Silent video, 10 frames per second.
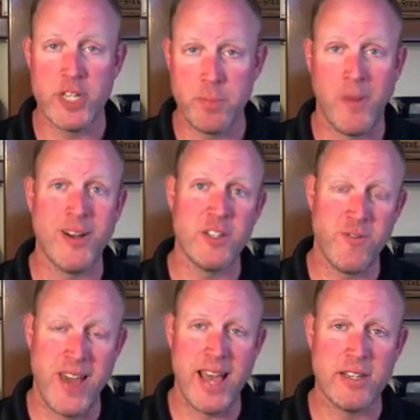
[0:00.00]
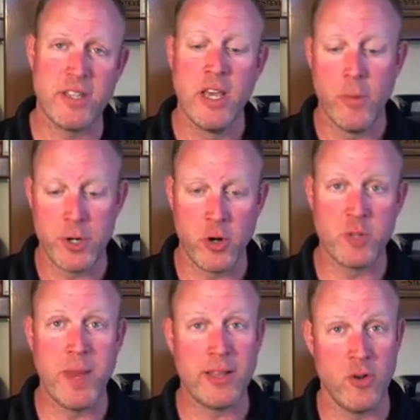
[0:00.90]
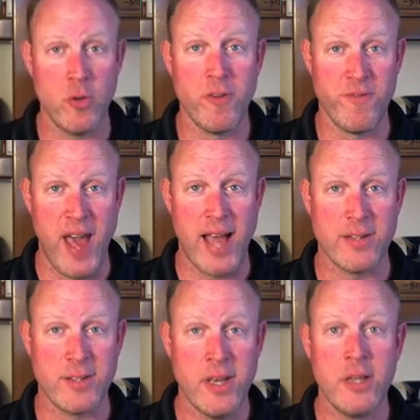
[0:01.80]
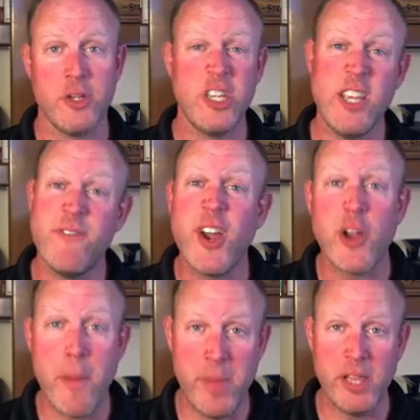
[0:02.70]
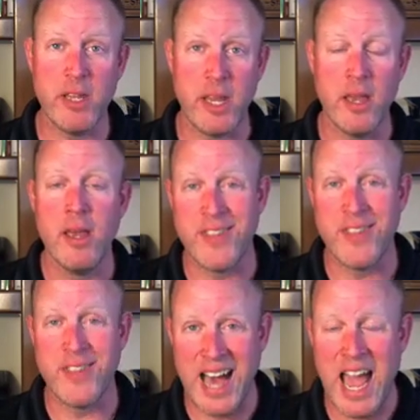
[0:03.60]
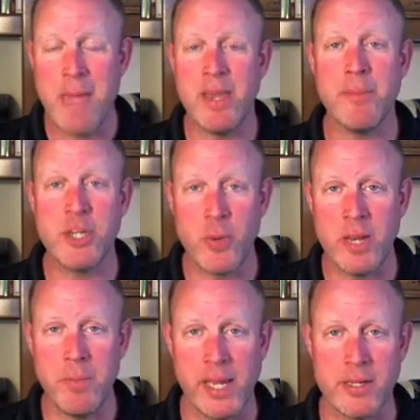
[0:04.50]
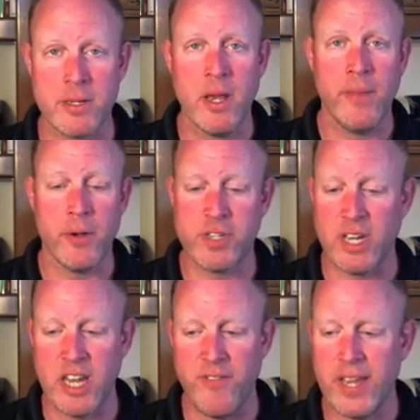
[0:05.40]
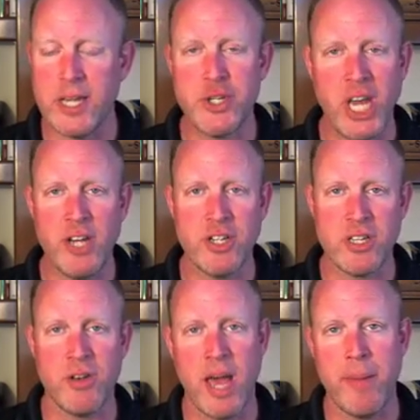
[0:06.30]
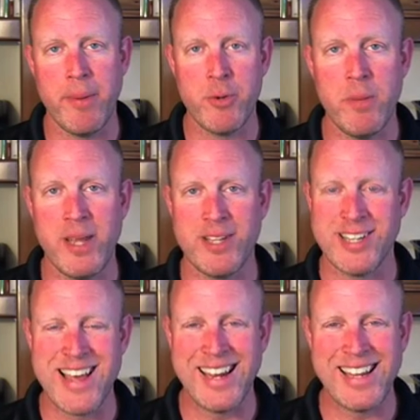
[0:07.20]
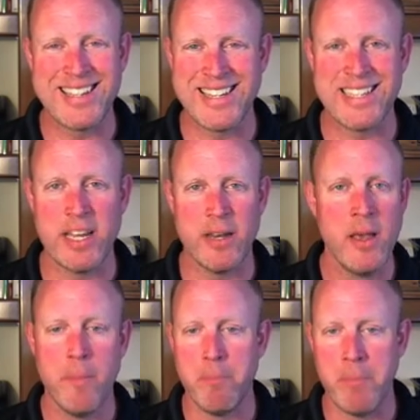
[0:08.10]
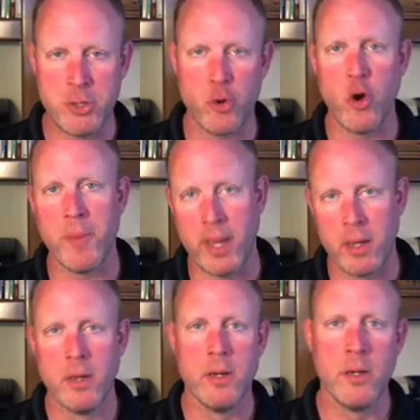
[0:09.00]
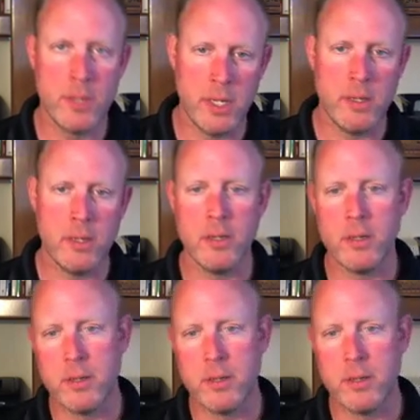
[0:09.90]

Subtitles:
responds fast, returns back to normal fast. So you see variability in the timing between beats. There's significant changes in timing between beats. It's not a consistent metronomic deep,